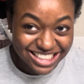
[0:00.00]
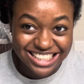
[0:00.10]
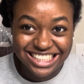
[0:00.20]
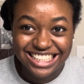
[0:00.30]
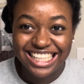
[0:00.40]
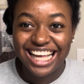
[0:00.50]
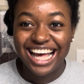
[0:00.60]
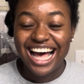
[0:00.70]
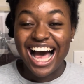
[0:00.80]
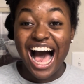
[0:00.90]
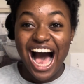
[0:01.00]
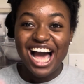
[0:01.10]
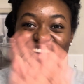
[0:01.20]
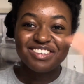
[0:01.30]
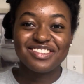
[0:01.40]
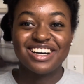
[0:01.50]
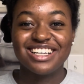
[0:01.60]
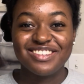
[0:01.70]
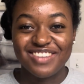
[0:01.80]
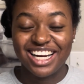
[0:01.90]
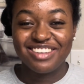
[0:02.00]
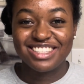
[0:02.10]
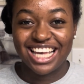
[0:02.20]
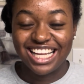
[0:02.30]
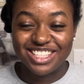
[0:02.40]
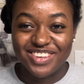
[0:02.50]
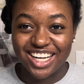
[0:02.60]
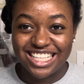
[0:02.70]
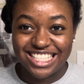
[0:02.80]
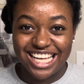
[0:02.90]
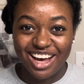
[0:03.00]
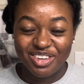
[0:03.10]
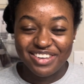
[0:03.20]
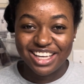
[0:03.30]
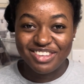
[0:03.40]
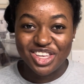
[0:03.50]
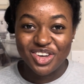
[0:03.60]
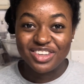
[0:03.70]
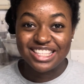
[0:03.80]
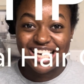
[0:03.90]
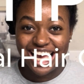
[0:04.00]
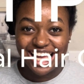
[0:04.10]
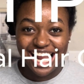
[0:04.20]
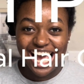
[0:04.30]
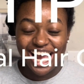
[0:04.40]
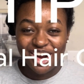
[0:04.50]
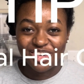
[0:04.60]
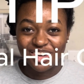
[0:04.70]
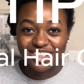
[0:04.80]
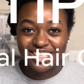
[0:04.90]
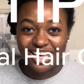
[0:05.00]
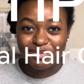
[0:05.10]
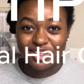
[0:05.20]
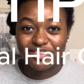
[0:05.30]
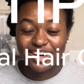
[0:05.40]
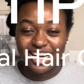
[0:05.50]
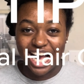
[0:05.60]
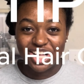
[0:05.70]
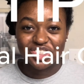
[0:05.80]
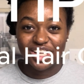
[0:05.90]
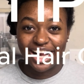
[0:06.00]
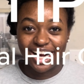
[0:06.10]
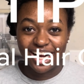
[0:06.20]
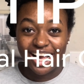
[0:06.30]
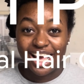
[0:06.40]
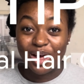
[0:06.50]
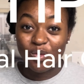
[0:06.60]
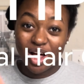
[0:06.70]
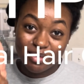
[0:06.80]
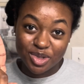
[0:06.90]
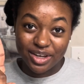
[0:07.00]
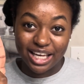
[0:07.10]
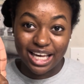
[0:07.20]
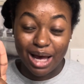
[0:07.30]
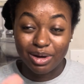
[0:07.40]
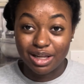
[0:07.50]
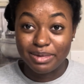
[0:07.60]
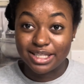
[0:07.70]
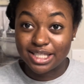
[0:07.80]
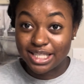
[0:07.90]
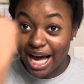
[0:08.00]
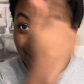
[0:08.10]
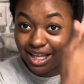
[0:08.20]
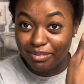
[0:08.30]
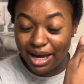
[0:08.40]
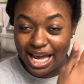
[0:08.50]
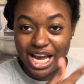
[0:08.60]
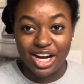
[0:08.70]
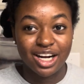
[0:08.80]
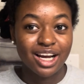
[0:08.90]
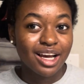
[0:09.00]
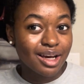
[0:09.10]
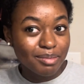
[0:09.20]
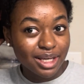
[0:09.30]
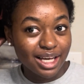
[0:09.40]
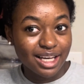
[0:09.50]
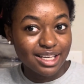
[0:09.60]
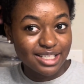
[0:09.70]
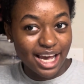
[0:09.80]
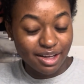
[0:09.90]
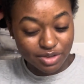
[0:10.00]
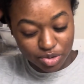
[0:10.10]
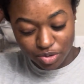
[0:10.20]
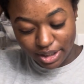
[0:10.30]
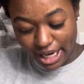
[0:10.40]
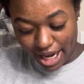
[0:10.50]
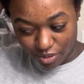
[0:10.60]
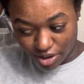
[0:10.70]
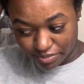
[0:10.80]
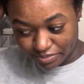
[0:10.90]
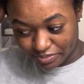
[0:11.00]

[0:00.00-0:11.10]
Hi everyone, my name is Candice Miller and today I'm going to be giving you 10 hair growth tips for natural hair. And while I'm doing it, I'm going to be styling my hair because I have school in an hour.